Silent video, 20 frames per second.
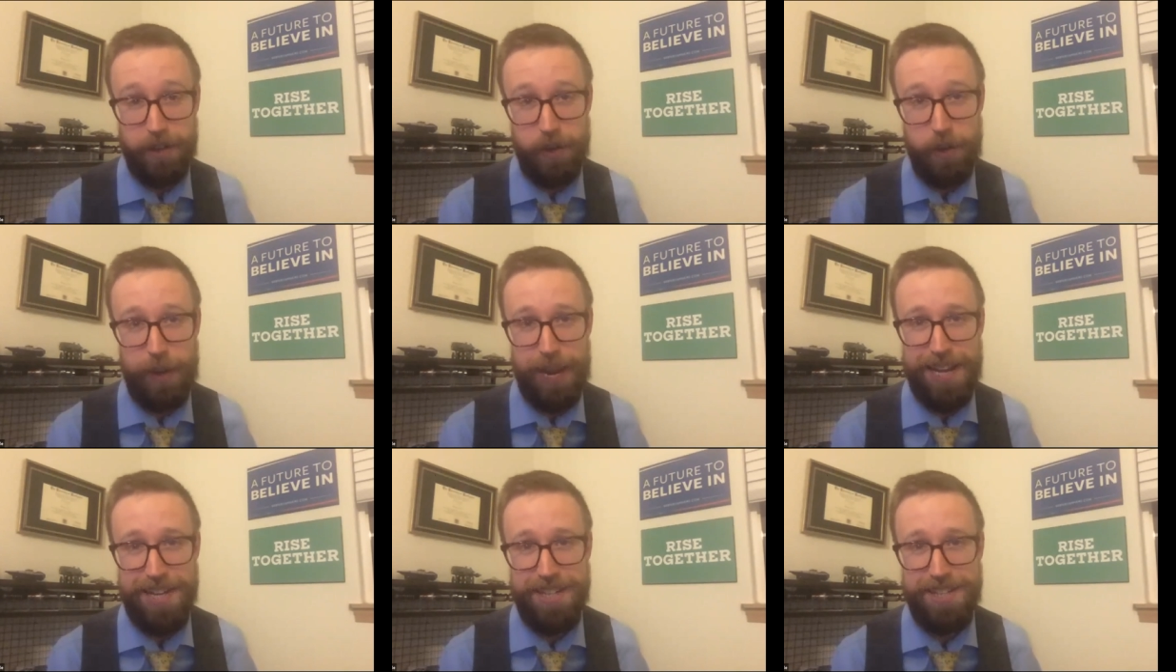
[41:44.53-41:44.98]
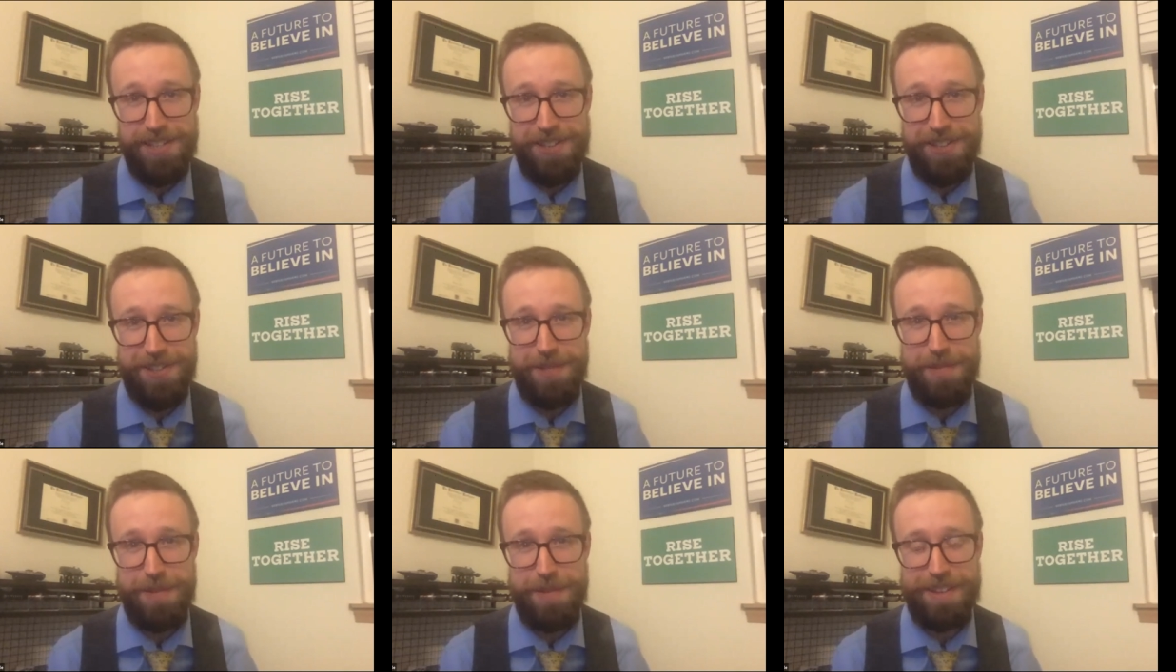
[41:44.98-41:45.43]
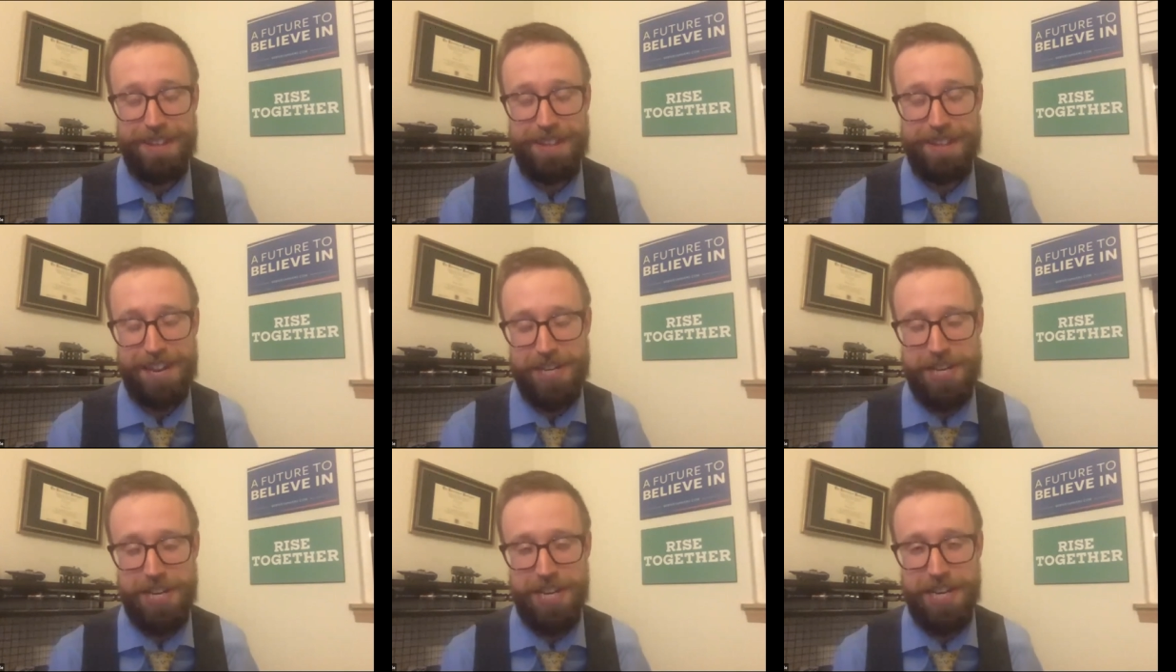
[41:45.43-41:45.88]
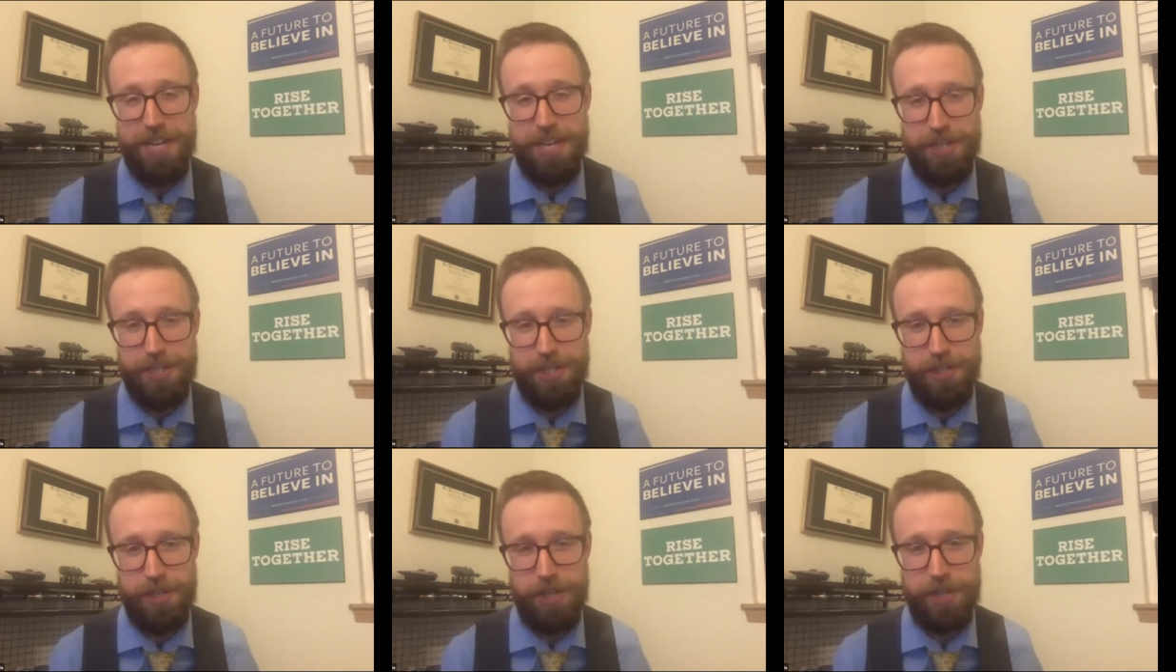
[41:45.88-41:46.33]
who asks on something that actually kind of
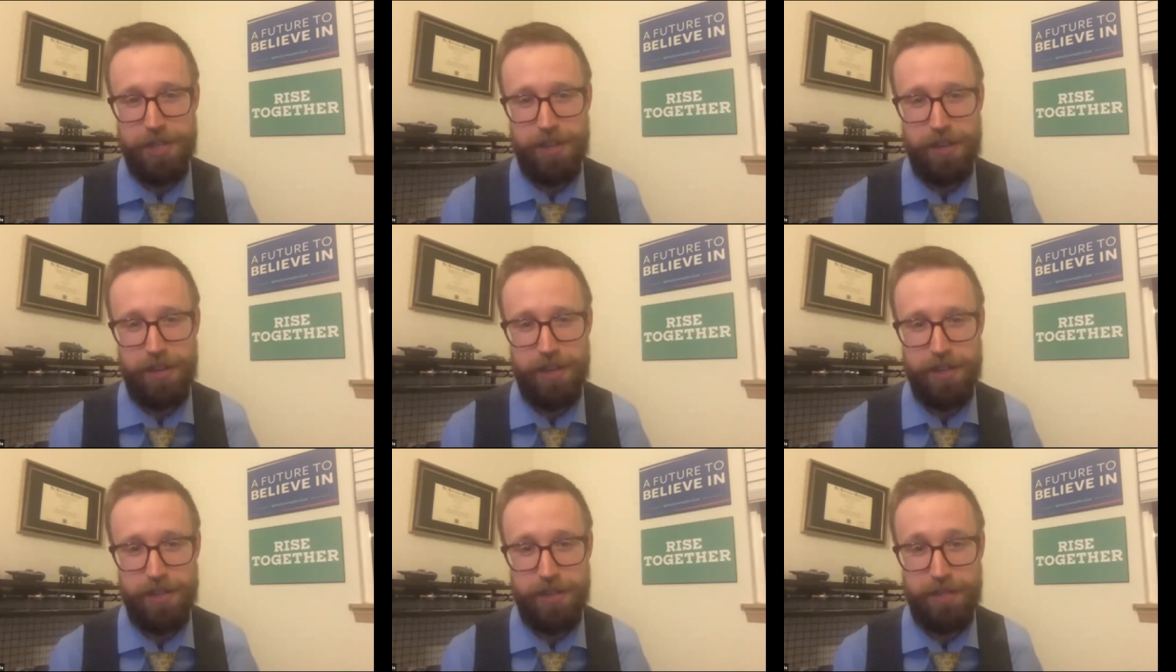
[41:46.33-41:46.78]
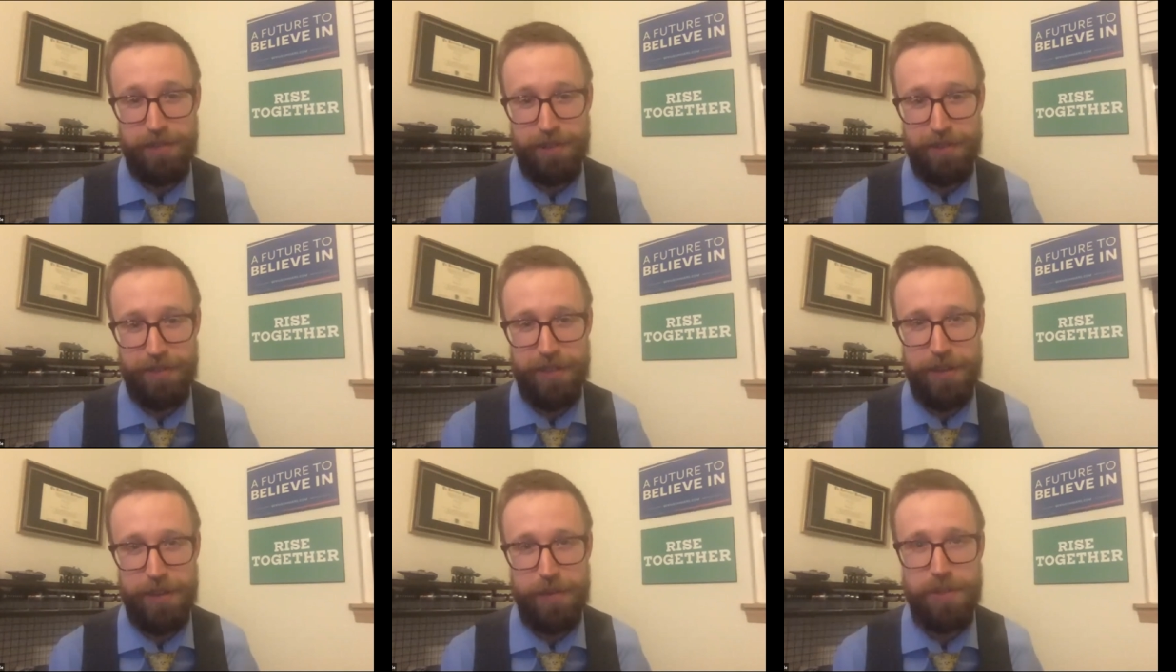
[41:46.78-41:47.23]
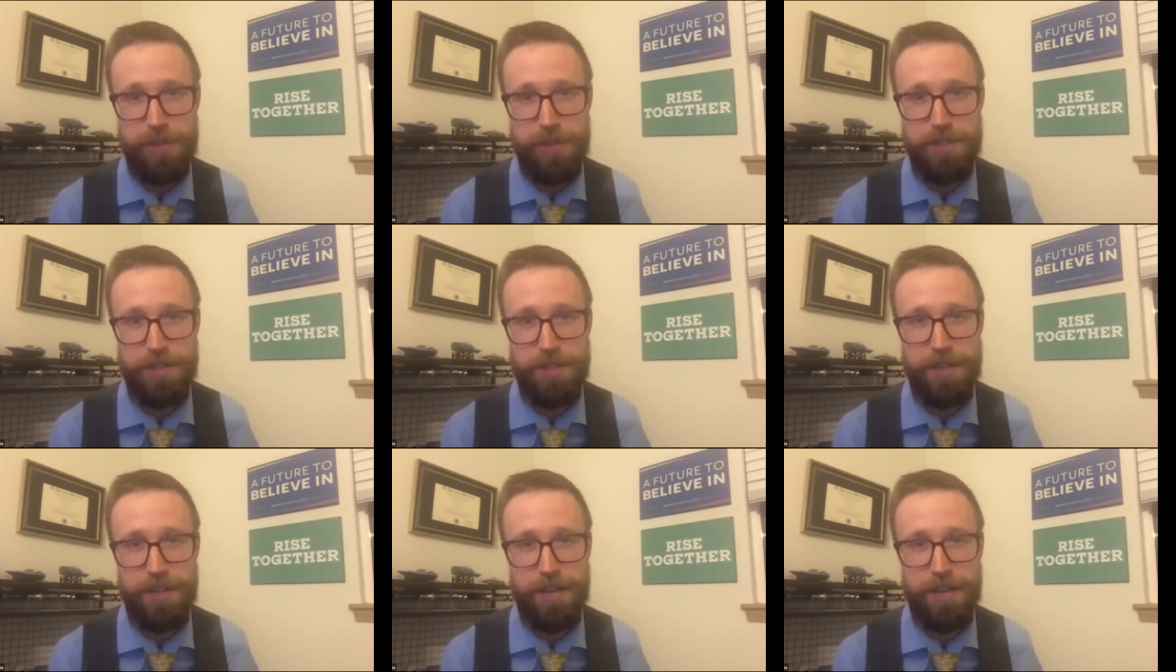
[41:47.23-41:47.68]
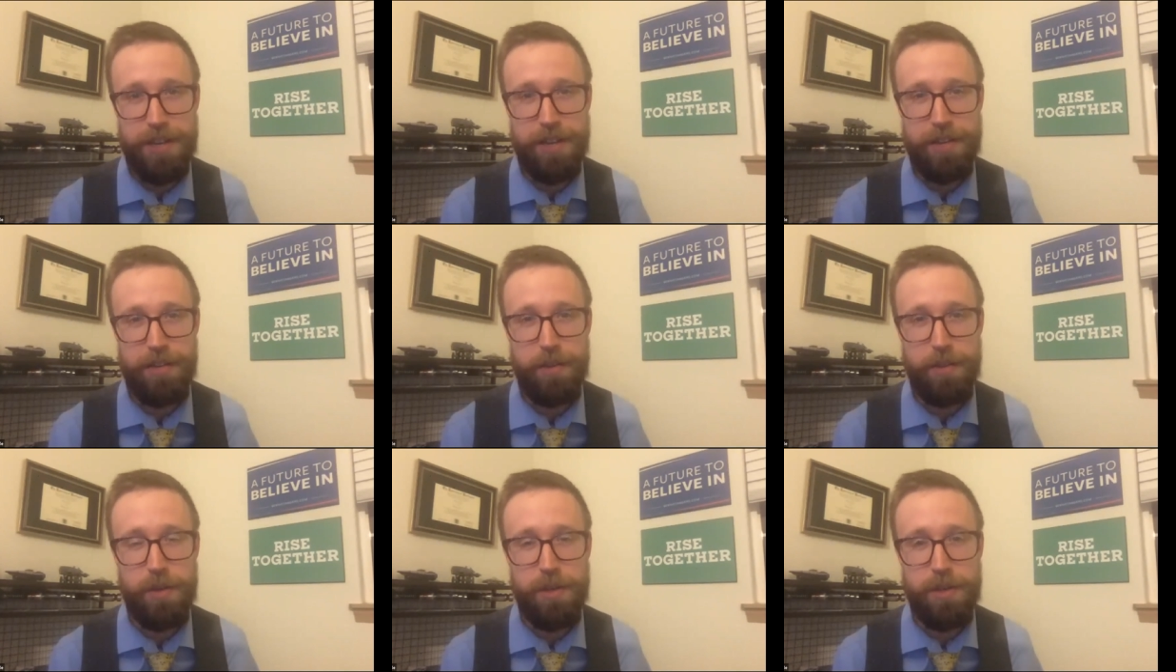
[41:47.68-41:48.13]
touches on something that you just
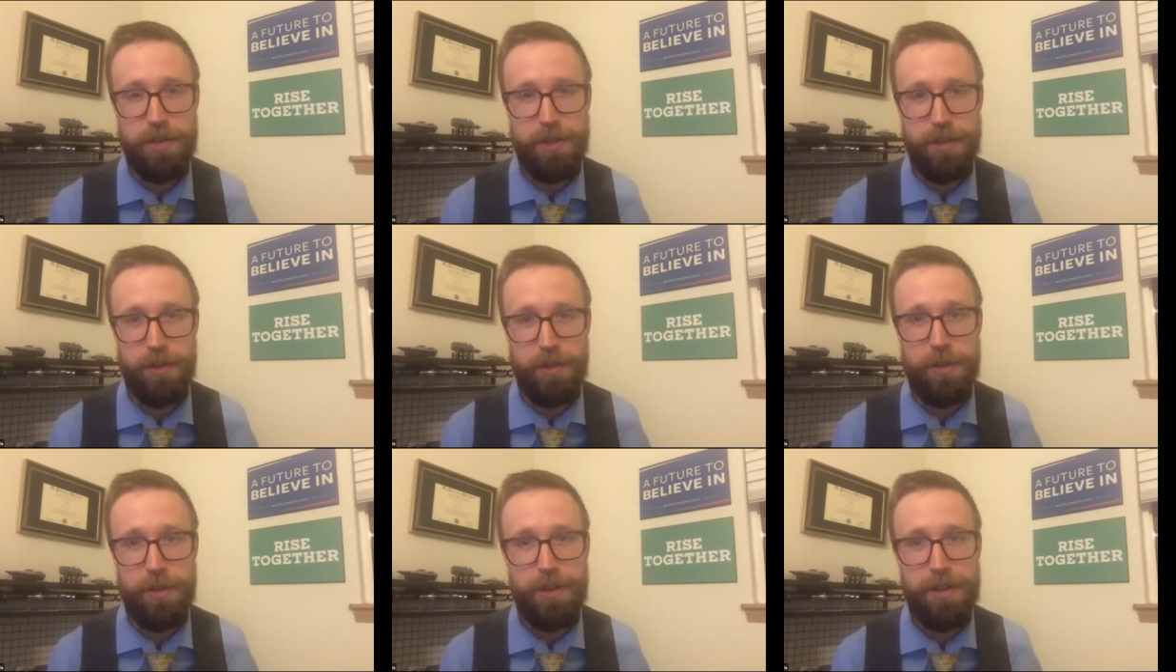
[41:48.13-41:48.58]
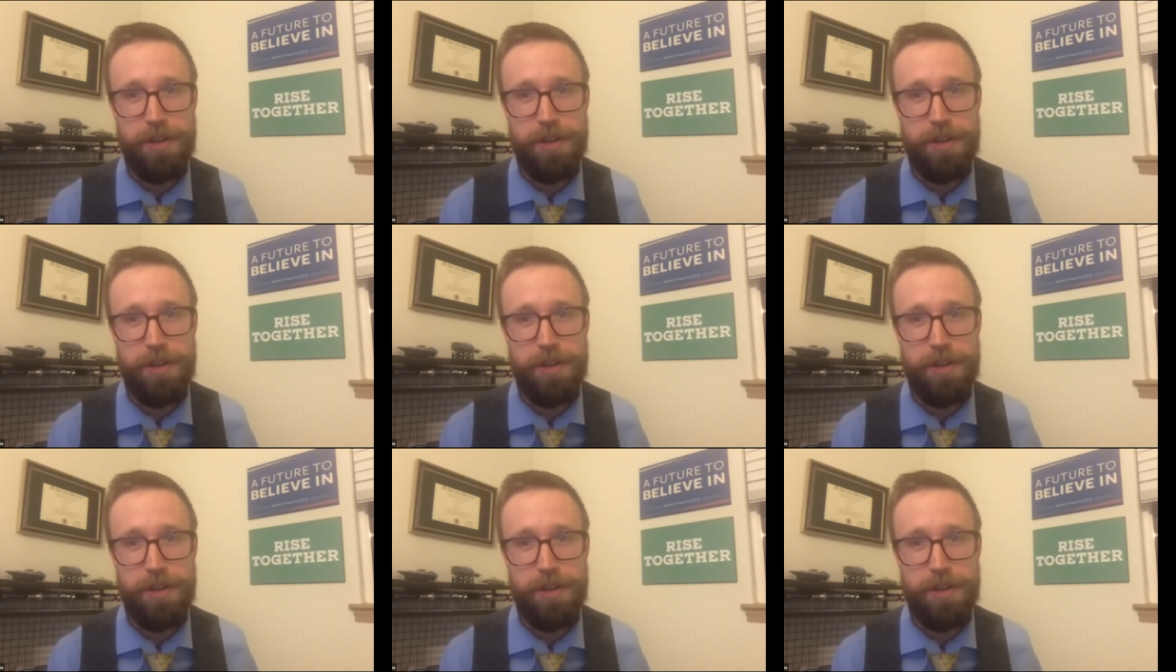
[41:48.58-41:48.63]
alluded to.